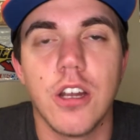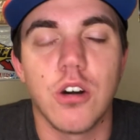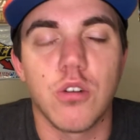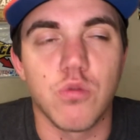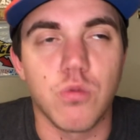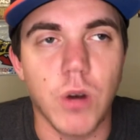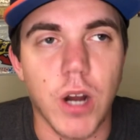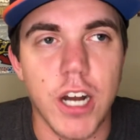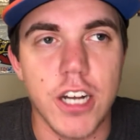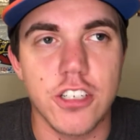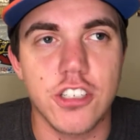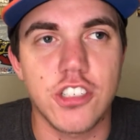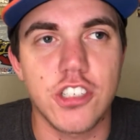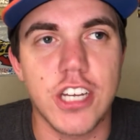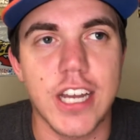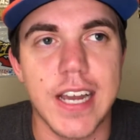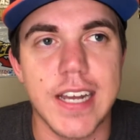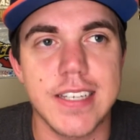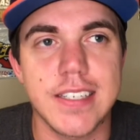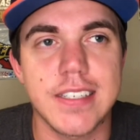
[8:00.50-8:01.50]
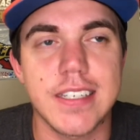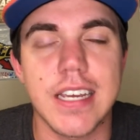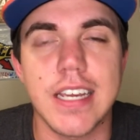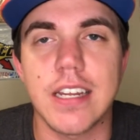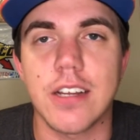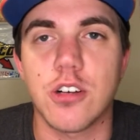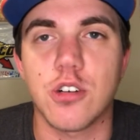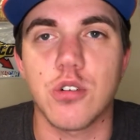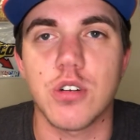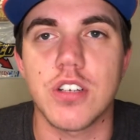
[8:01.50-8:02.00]
Ross Chastain,
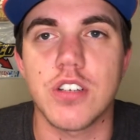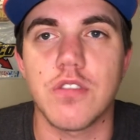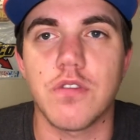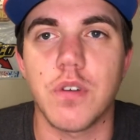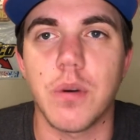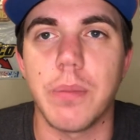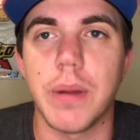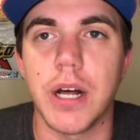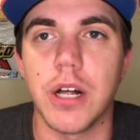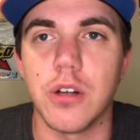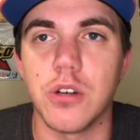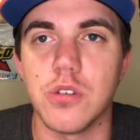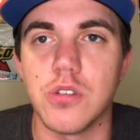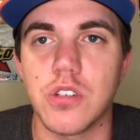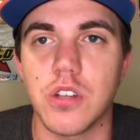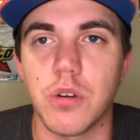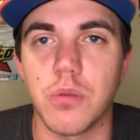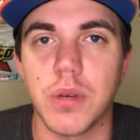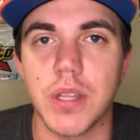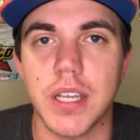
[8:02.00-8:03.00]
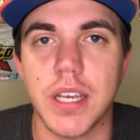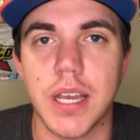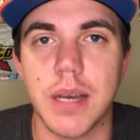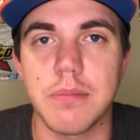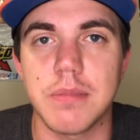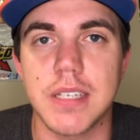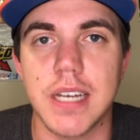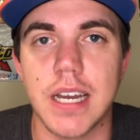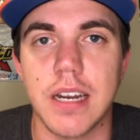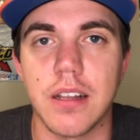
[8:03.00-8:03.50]
and Christopher Bell. Who's going to win the
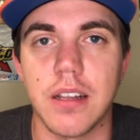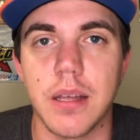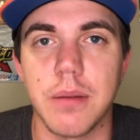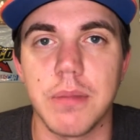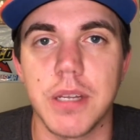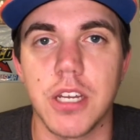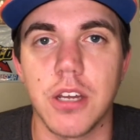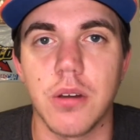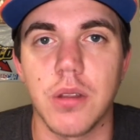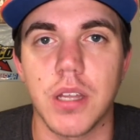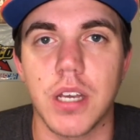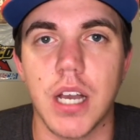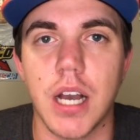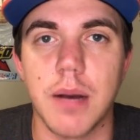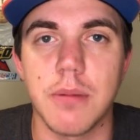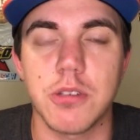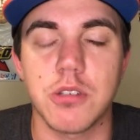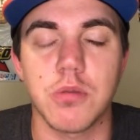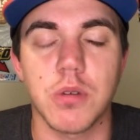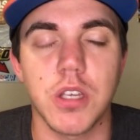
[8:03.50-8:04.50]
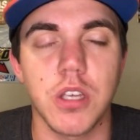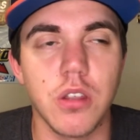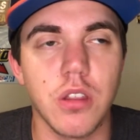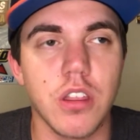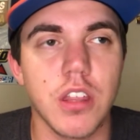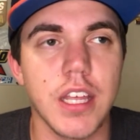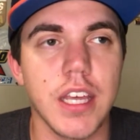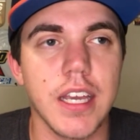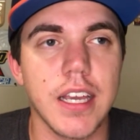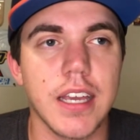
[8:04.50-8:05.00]
cup title? Let me know in the comments what you
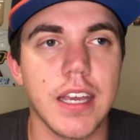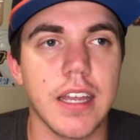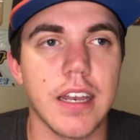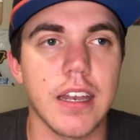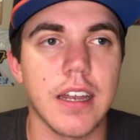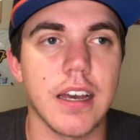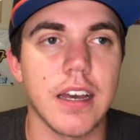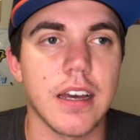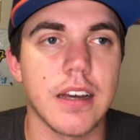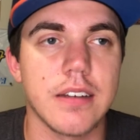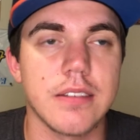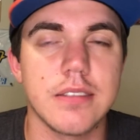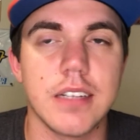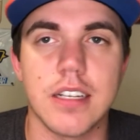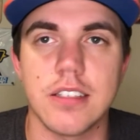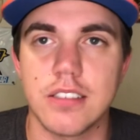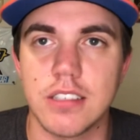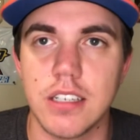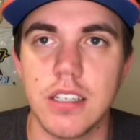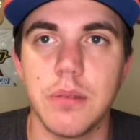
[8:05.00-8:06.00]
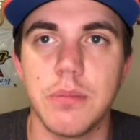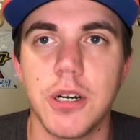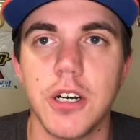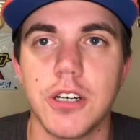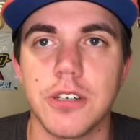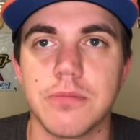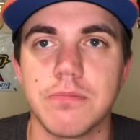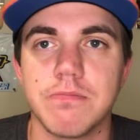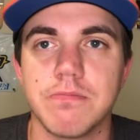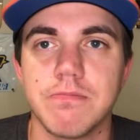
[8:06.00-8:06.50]
think, and I'll see you tomorrow.